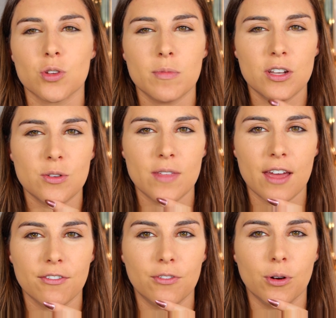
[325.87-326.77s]
So I'm going to do
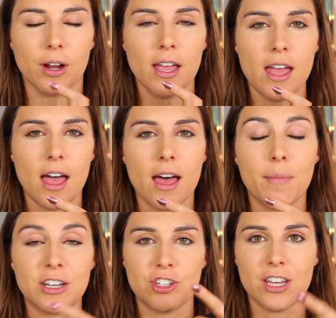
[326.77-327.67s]
that for uh,
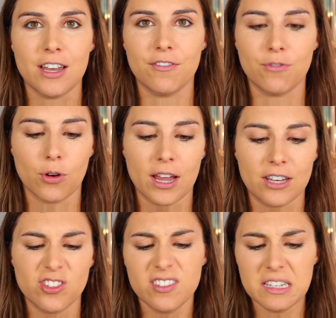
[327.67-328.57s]
my chin and
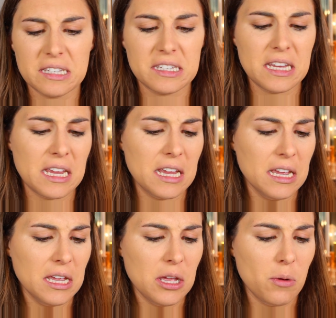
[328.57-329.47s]
forehead just to see
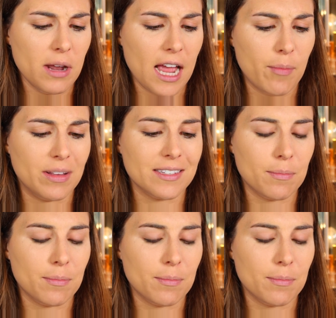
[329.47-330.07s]
what happens.